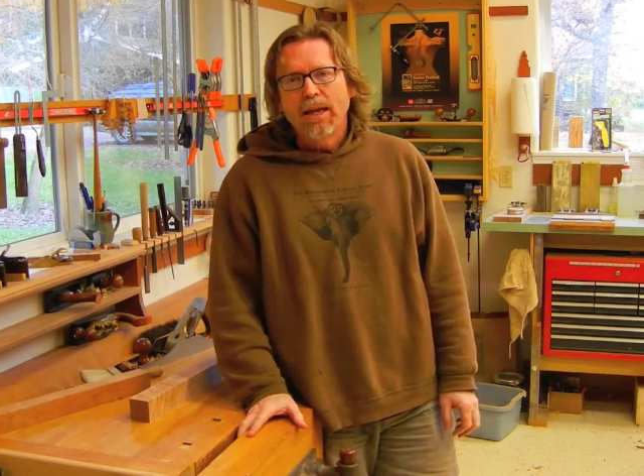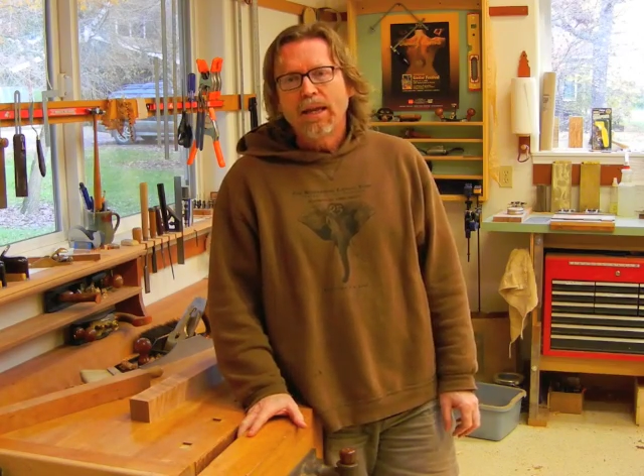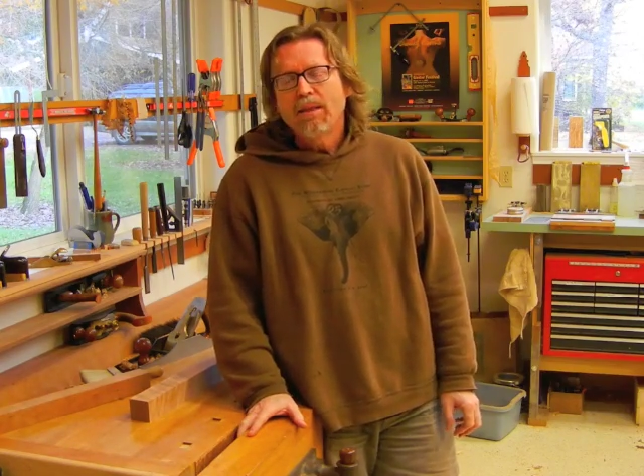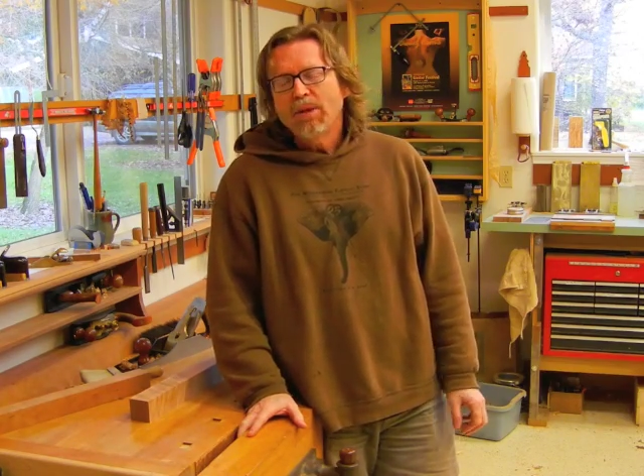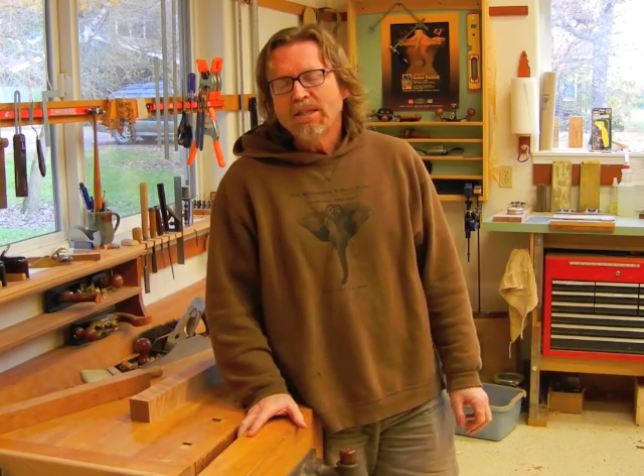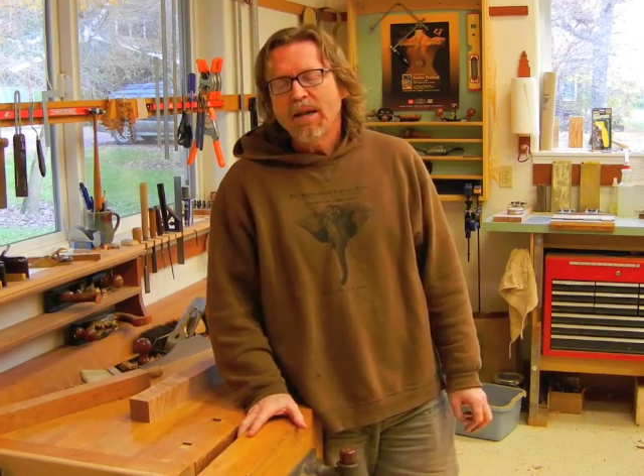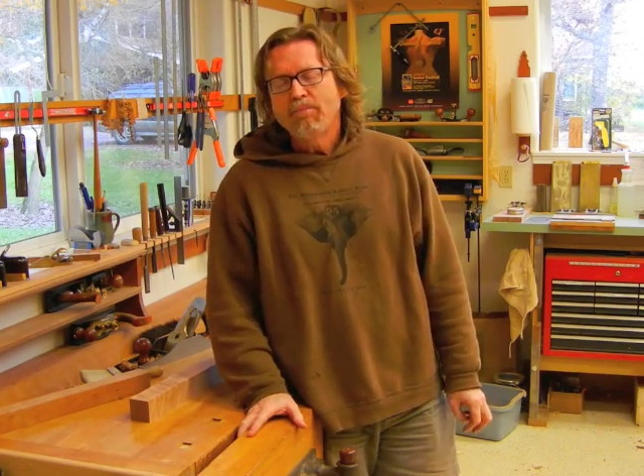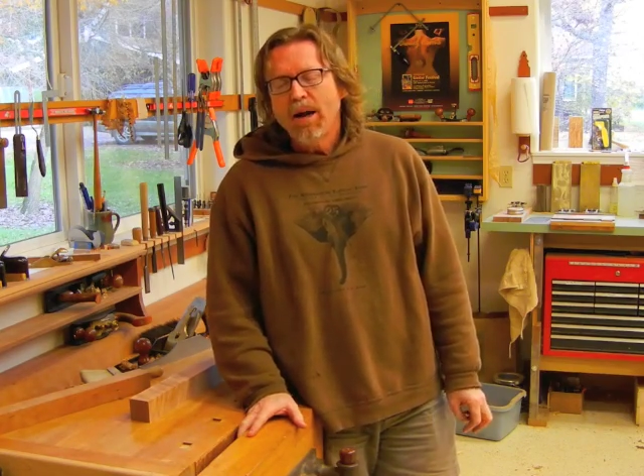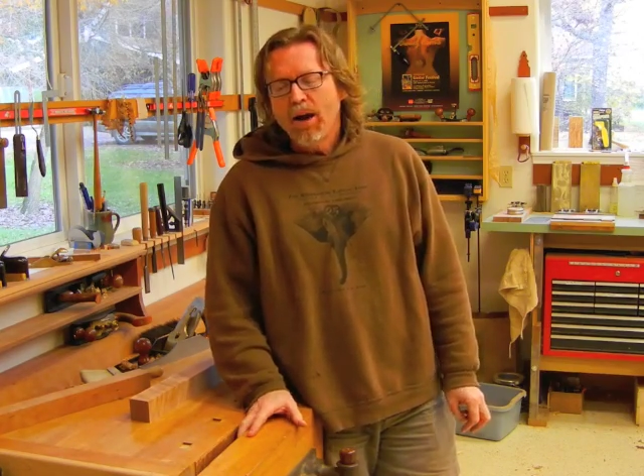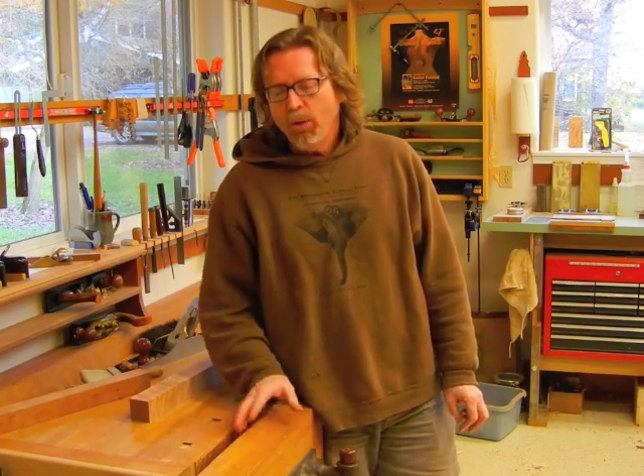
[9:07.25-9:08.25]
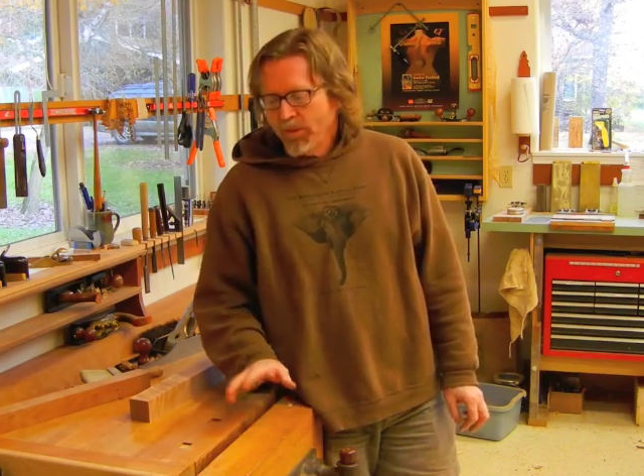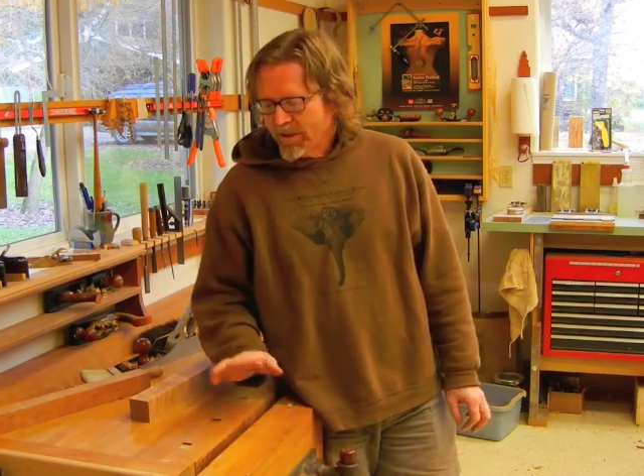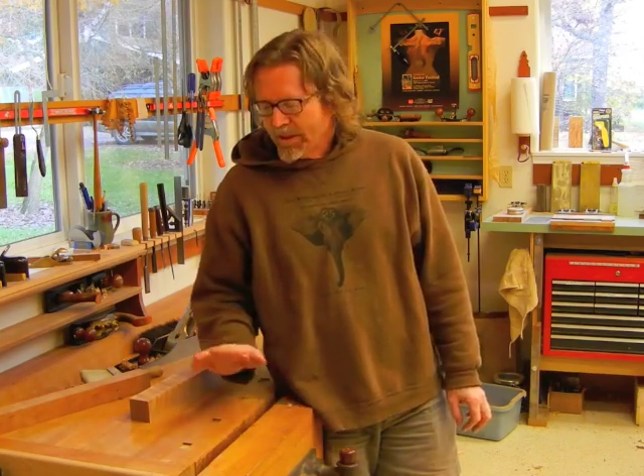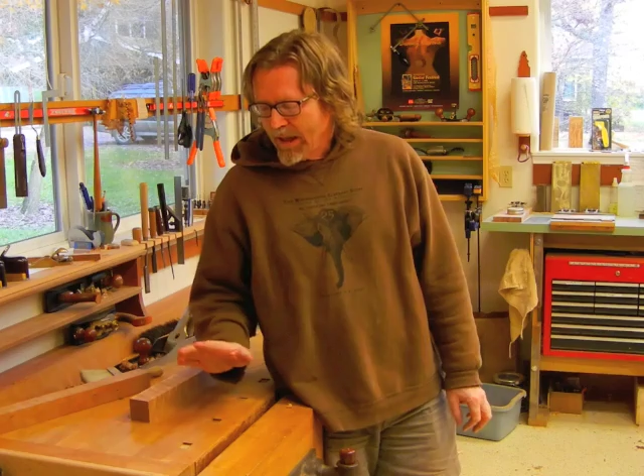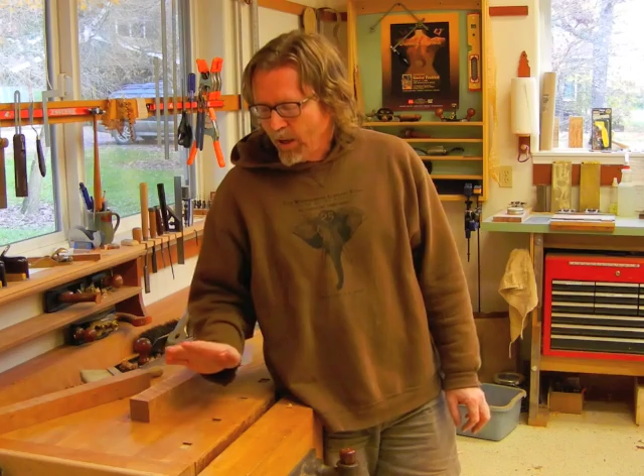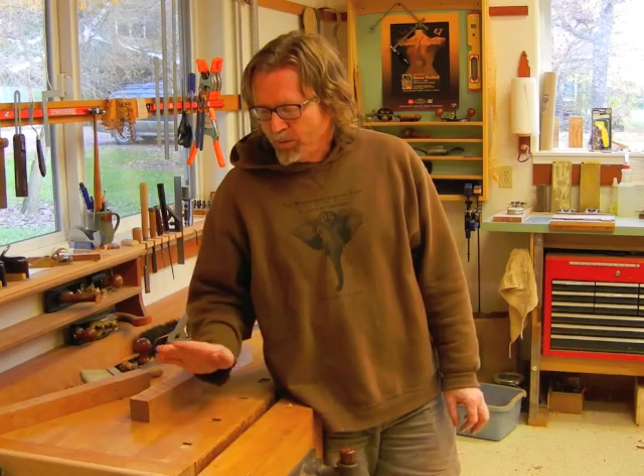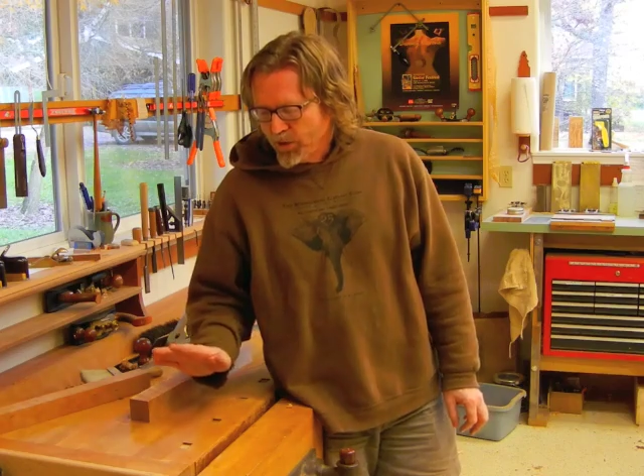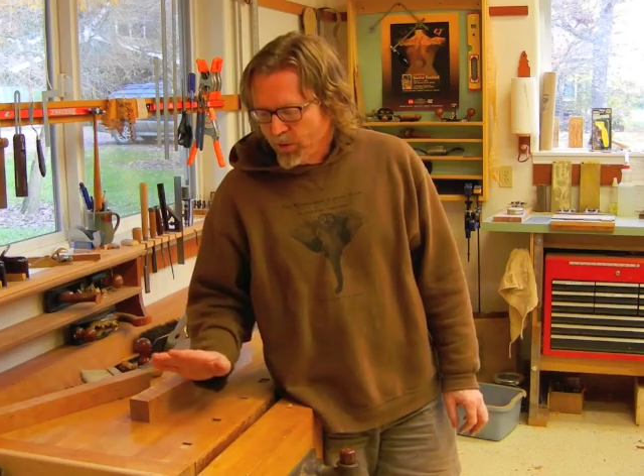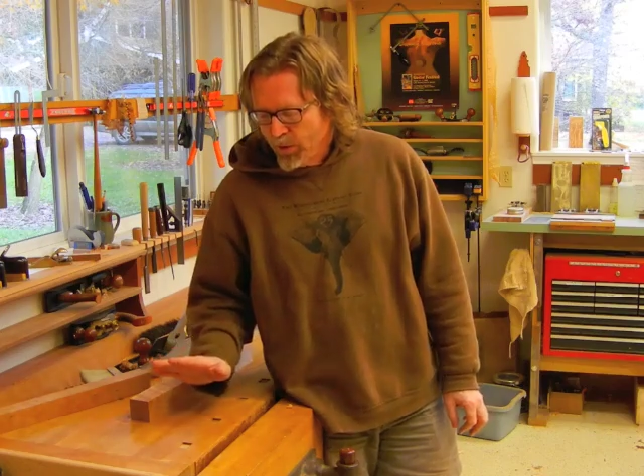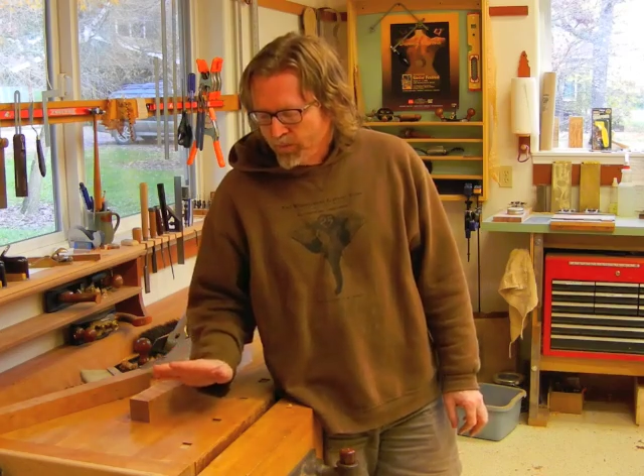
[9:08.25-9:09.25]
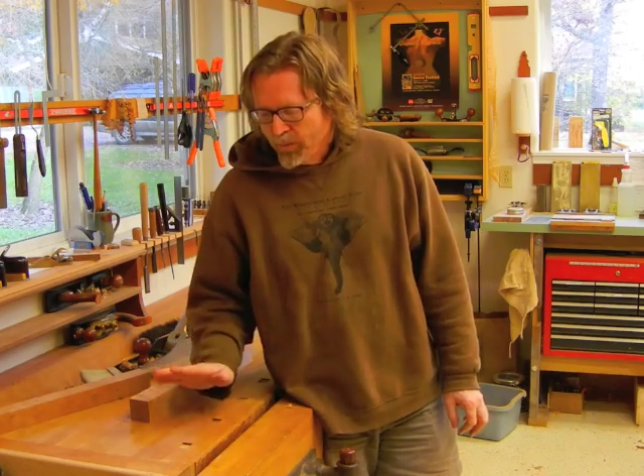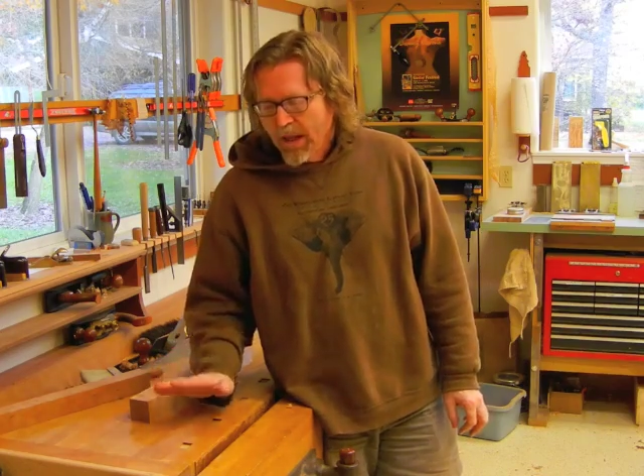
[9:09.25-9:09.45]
In the meantime, I hope this has helped you